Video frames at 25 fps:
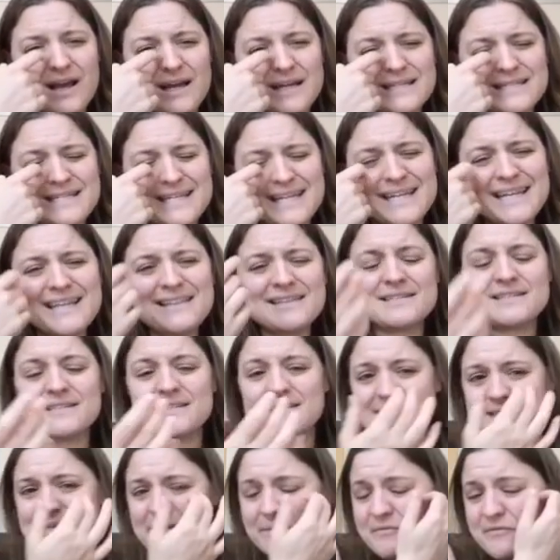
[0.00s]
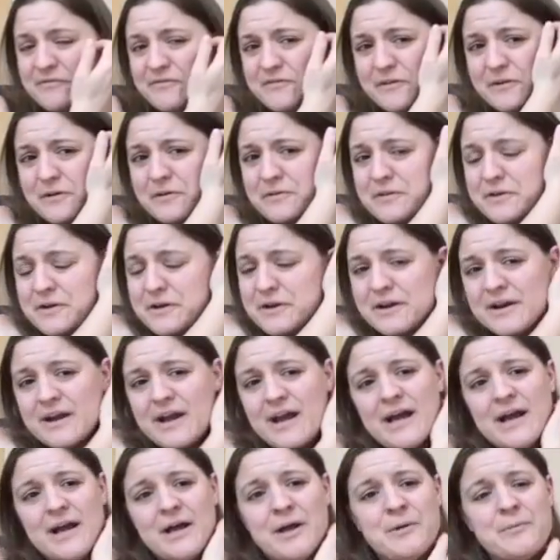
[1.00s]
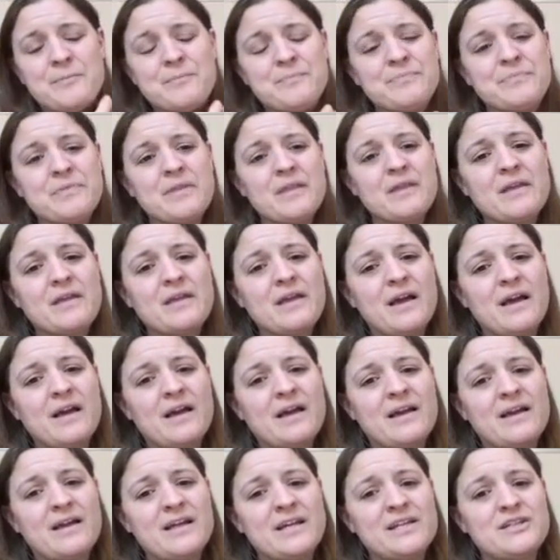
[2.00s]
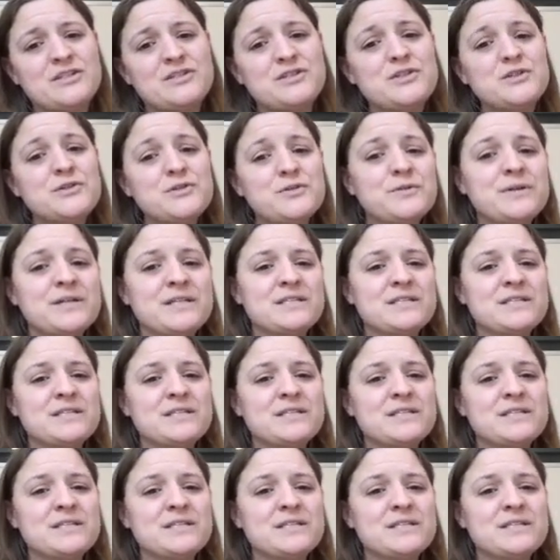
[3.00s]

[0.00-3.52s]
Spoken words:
Taking this a step further, Tu